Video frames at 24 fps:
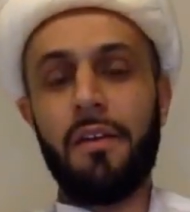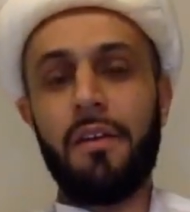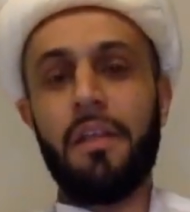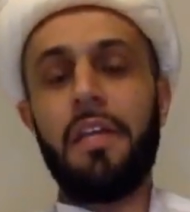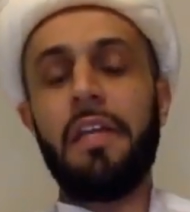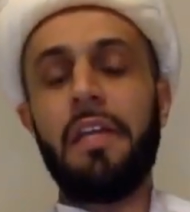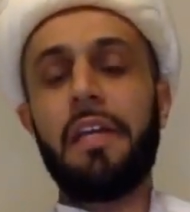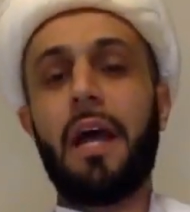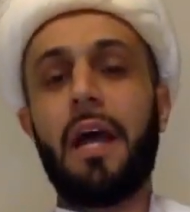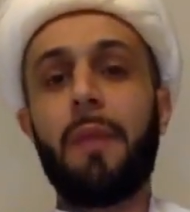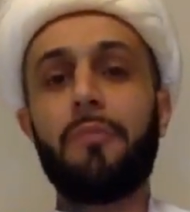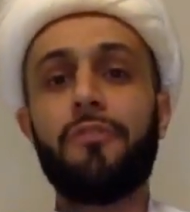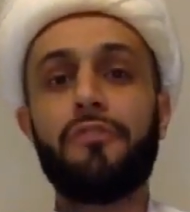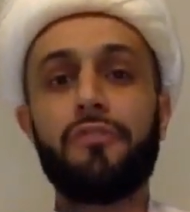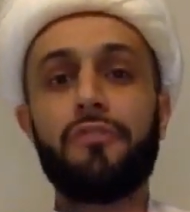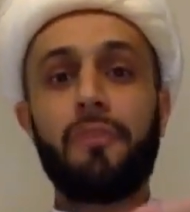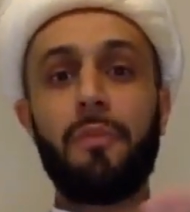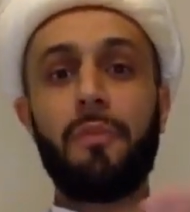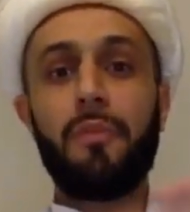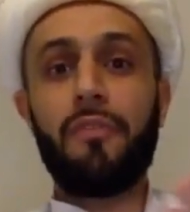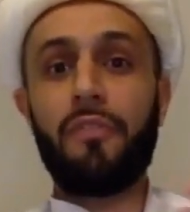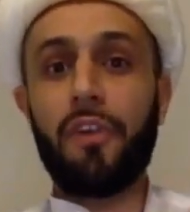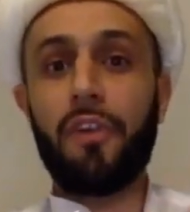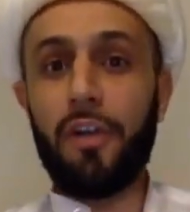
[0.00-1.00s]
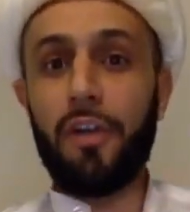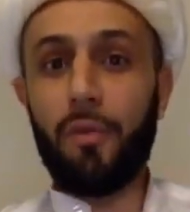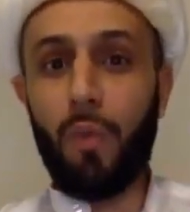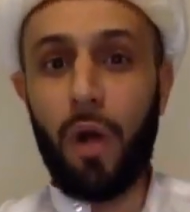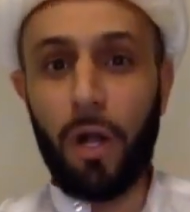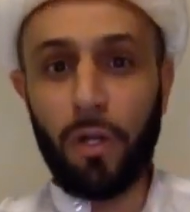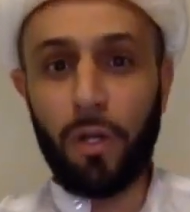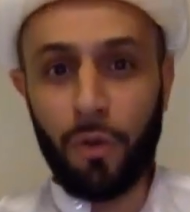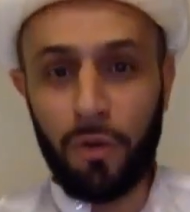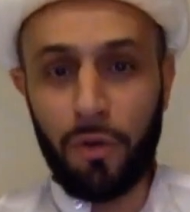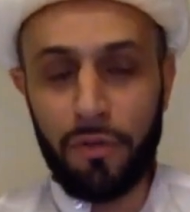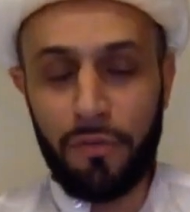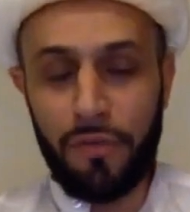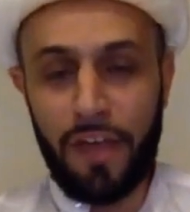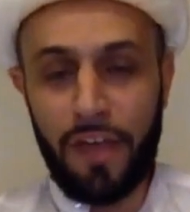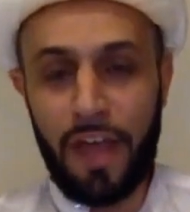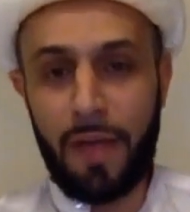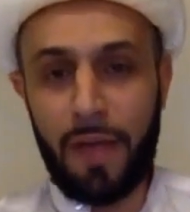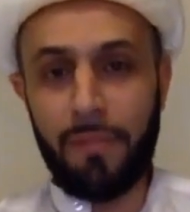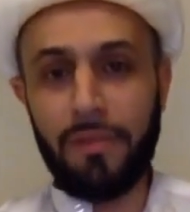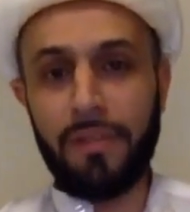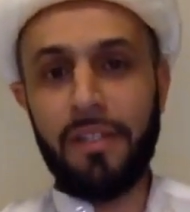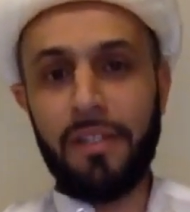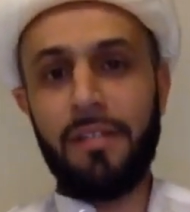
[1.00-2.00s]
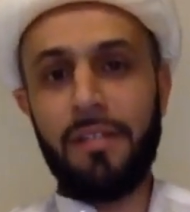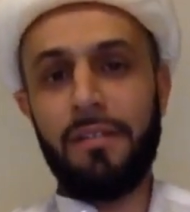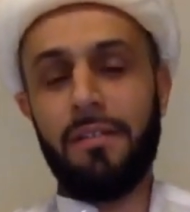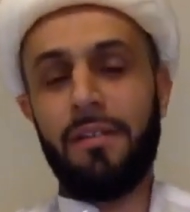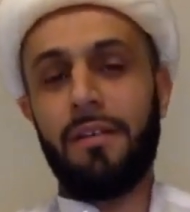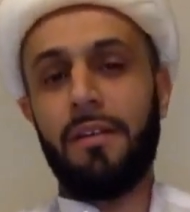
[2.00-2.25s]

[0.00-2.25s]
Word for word: He comes from a very well known family.